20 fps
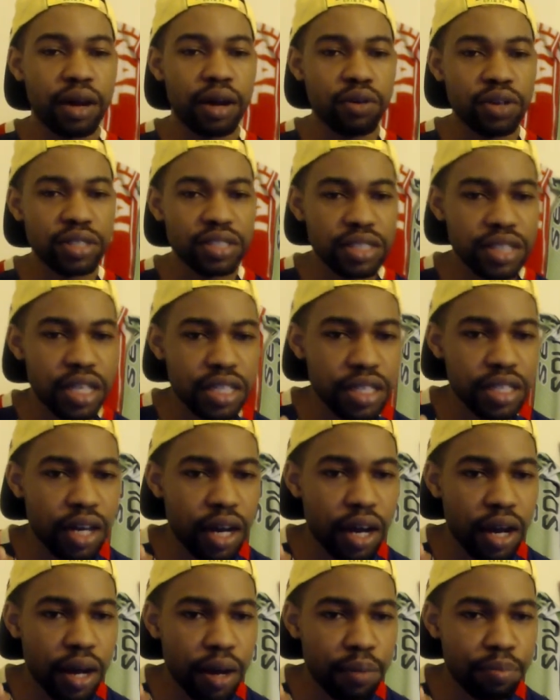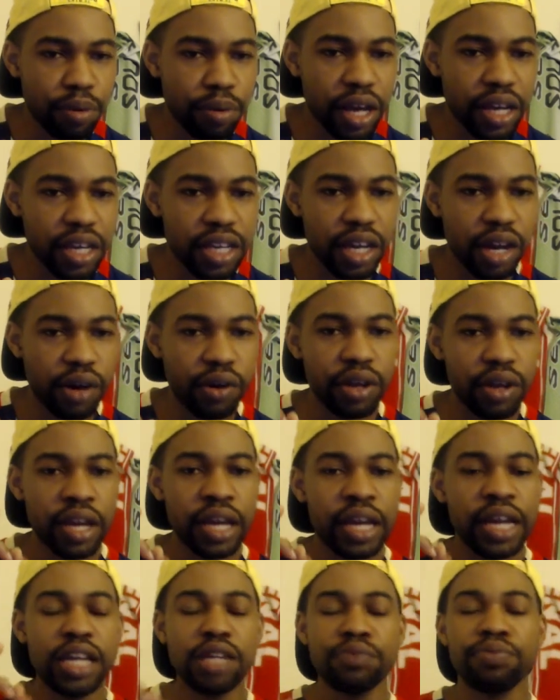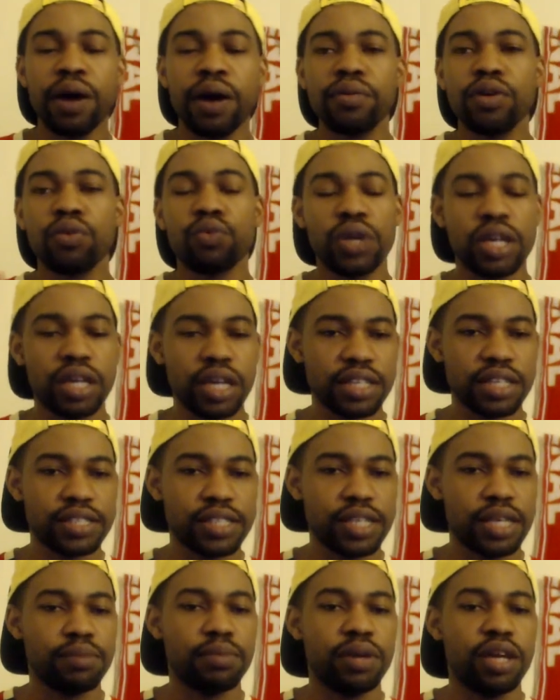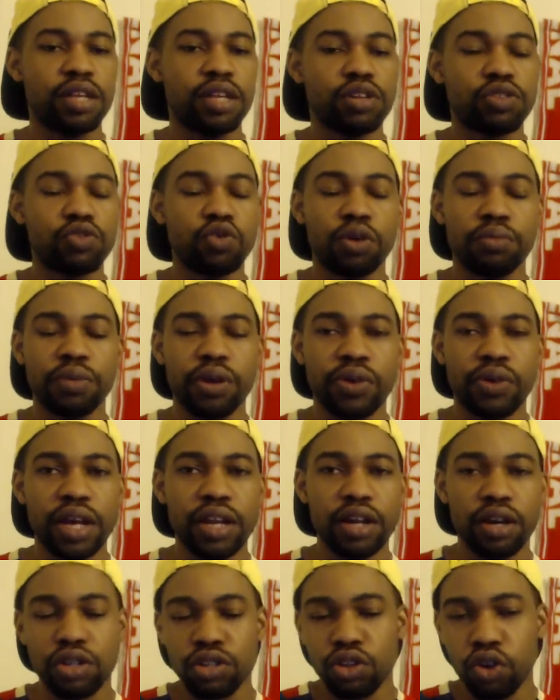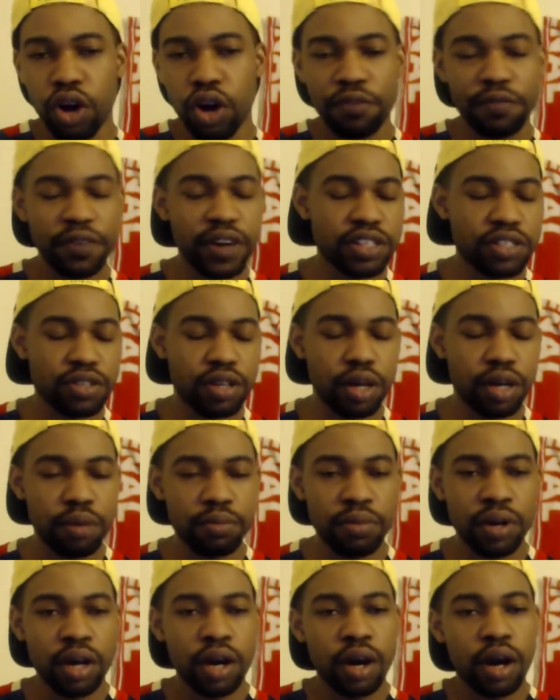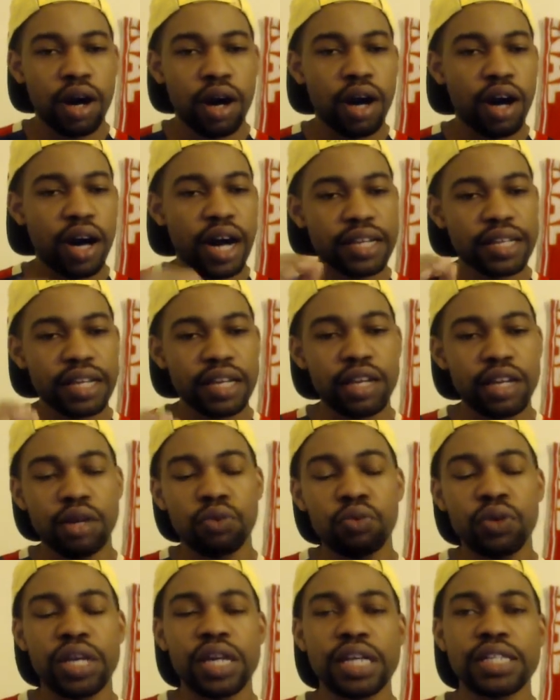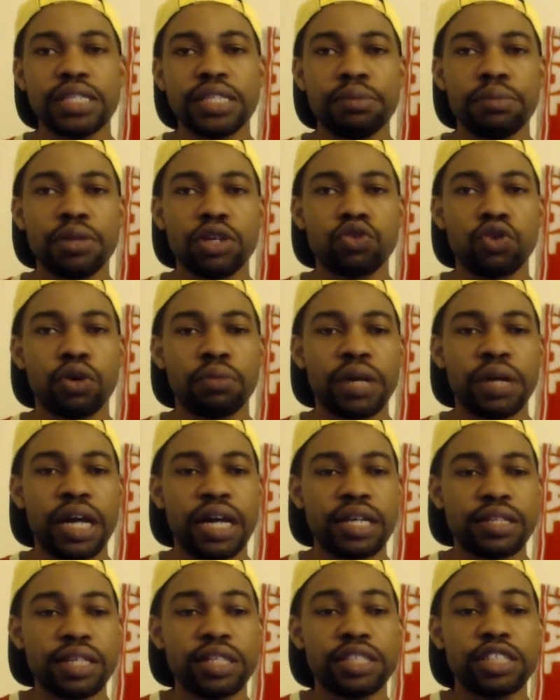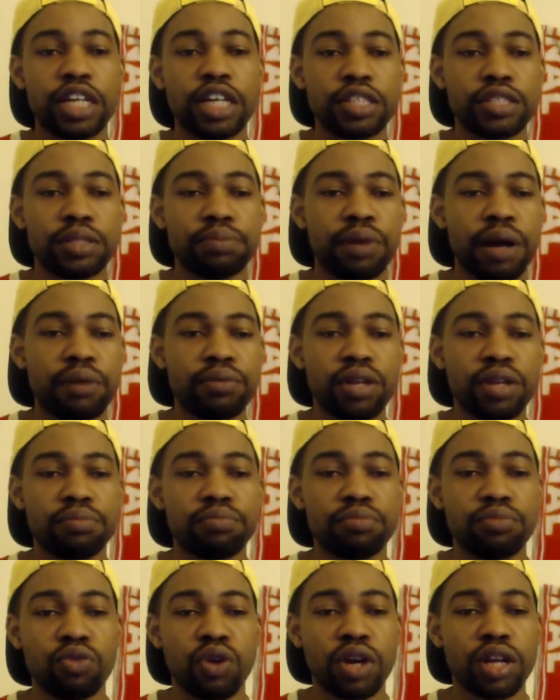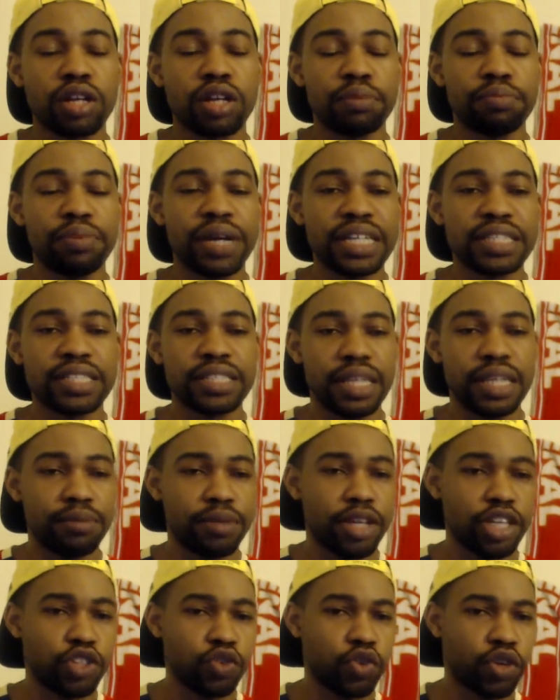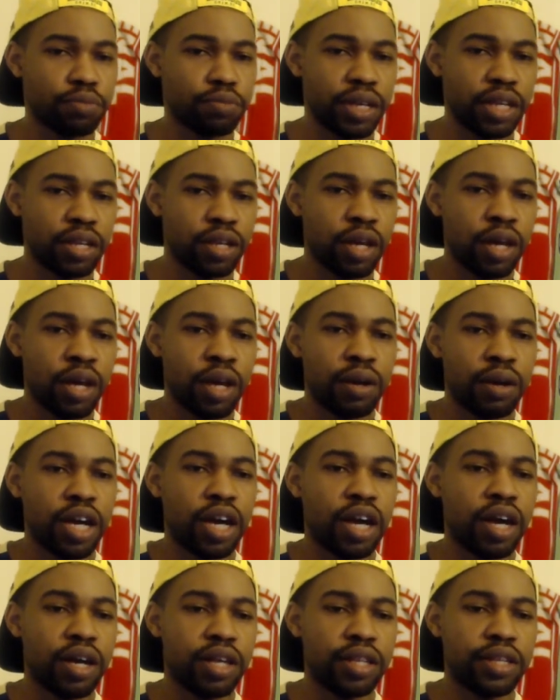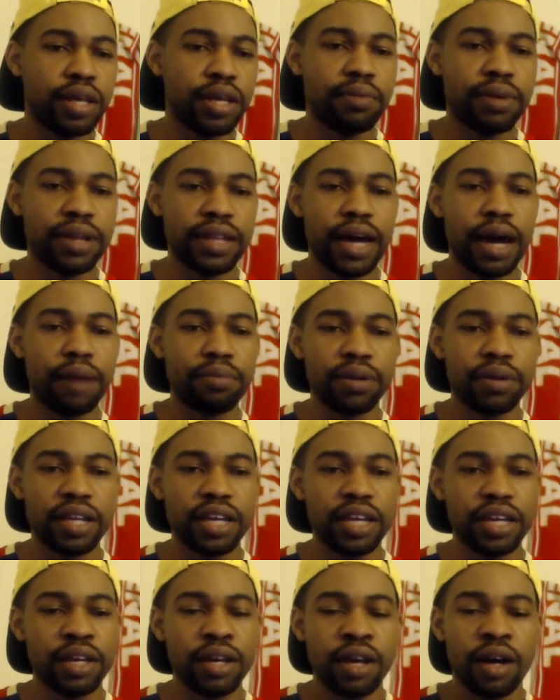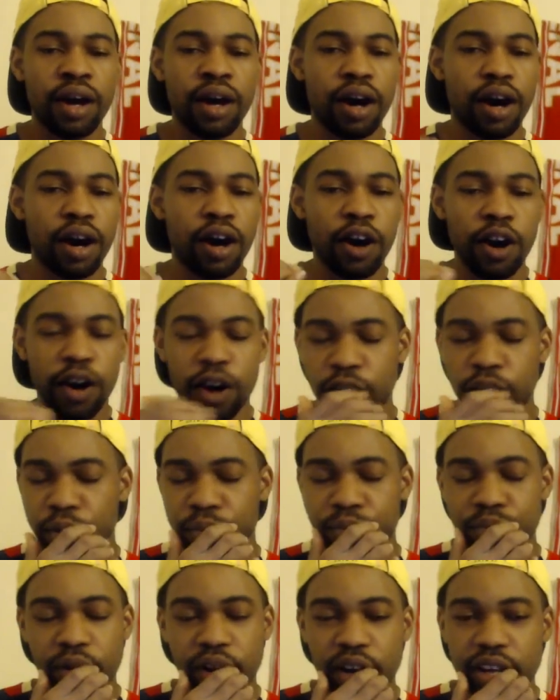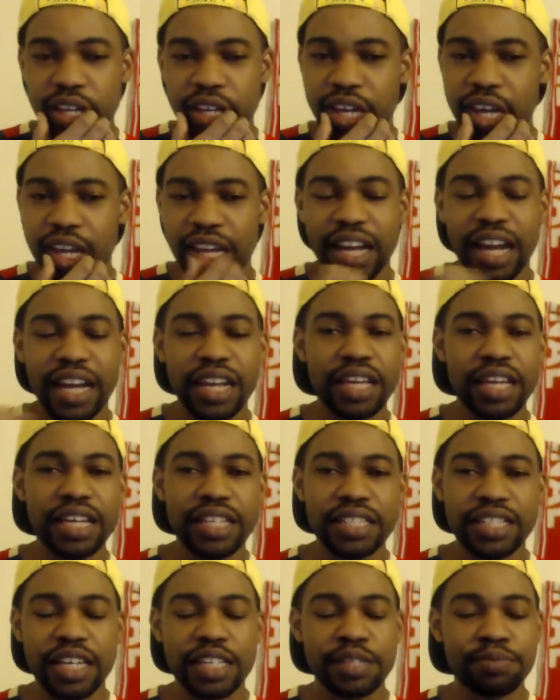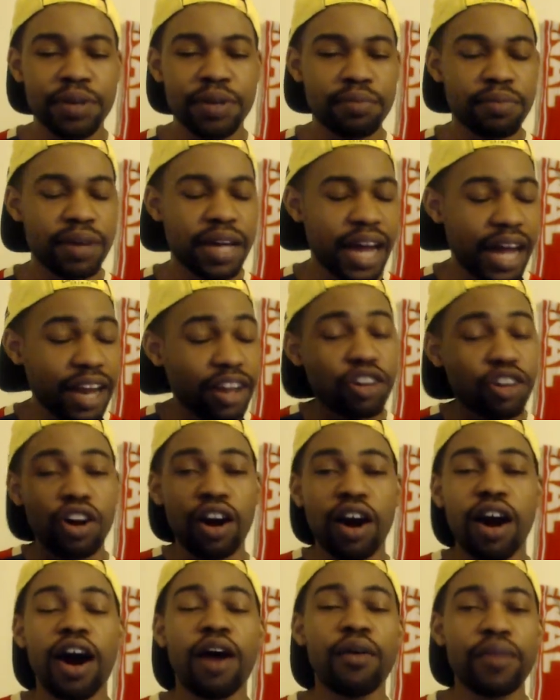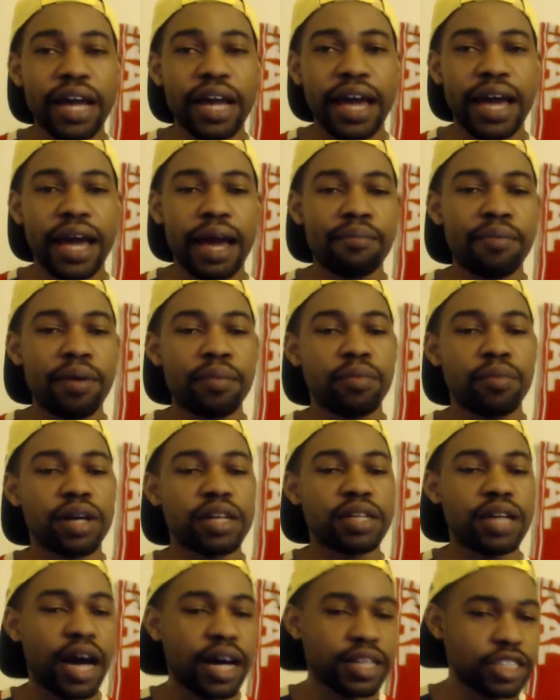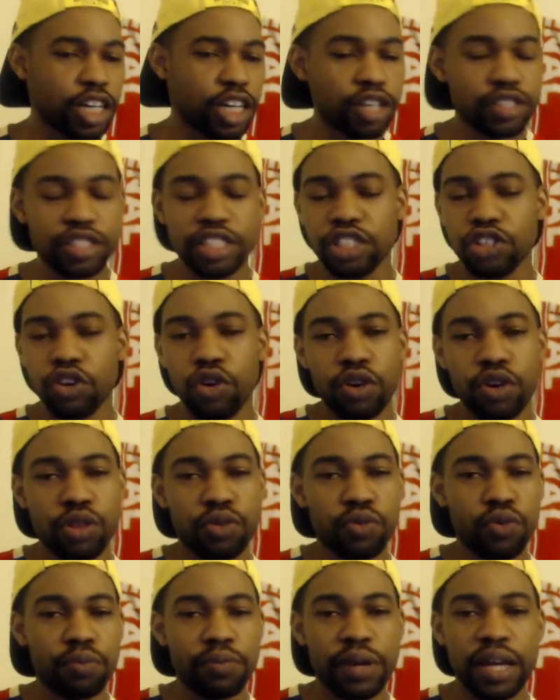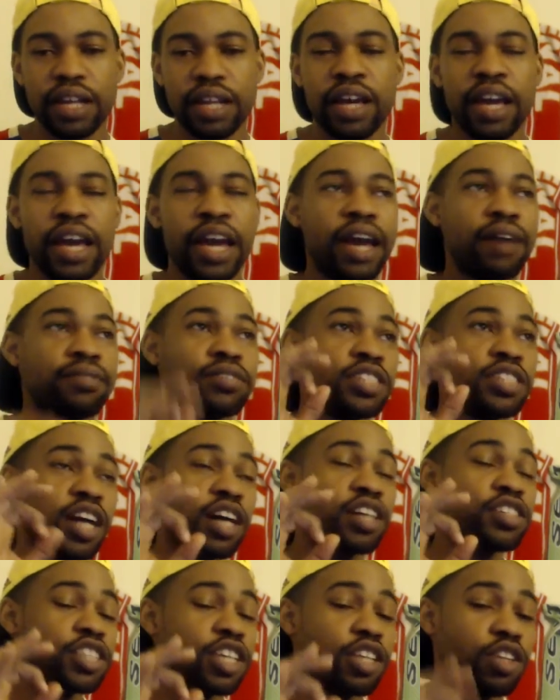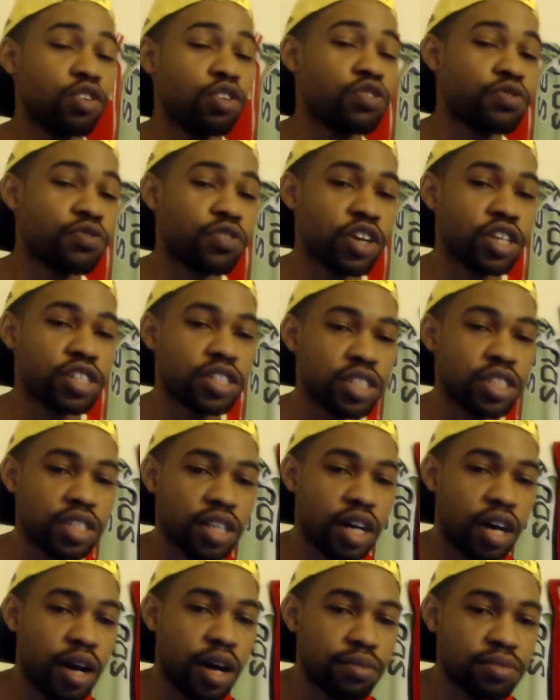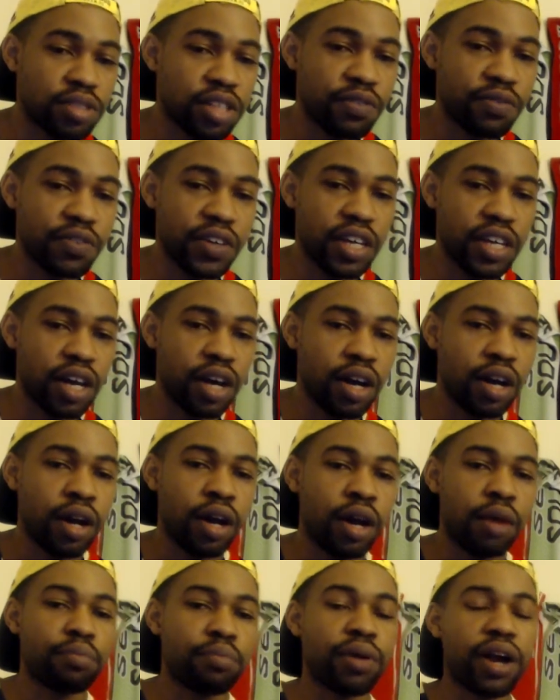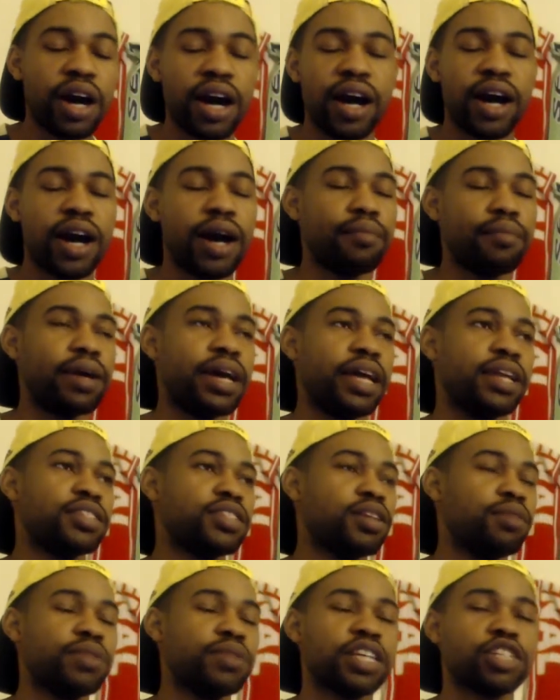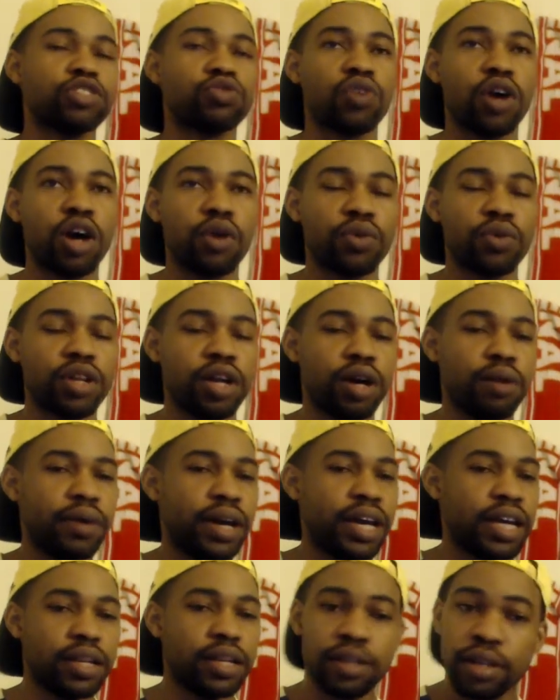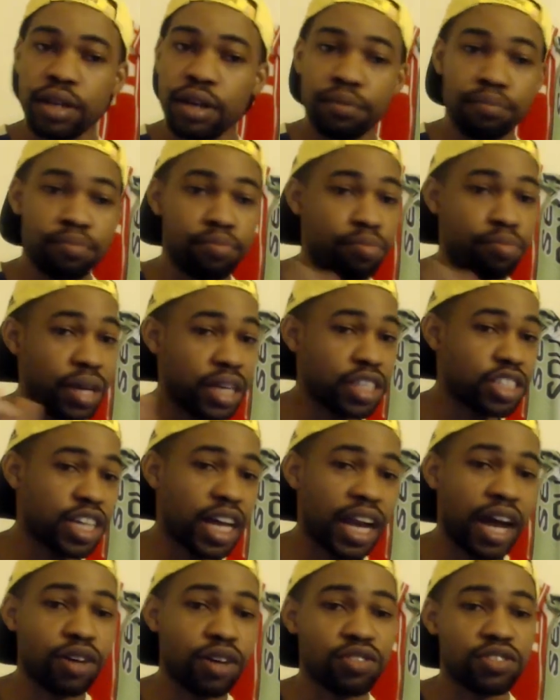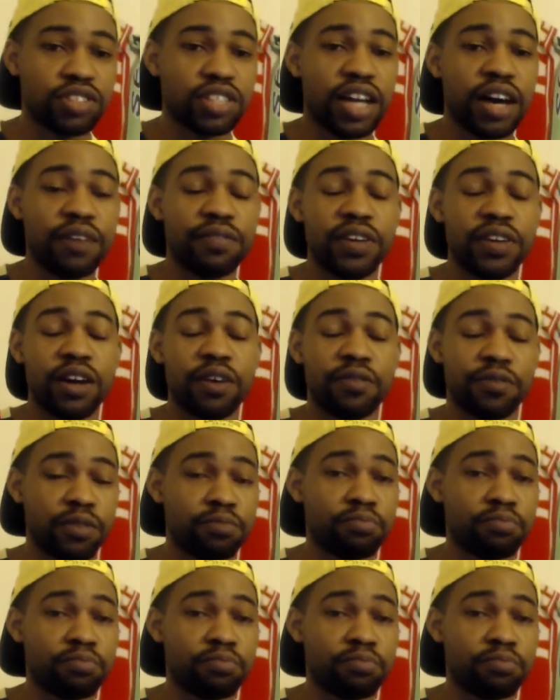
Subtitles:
What's it is? Praha is probably the weakest team in the tournament right now. No offense to them. I think they're the weakest team in the tournament. I think Chelsea probably one of the best team in the tournament. Them and Napoli. But yeah, they got the easiest pick, man. I don't know how that happened, but Chelsea's going through, man. If Chelsea lose versus Slavia Praha, man, something's wrong with them, and Big shout out to Slavia.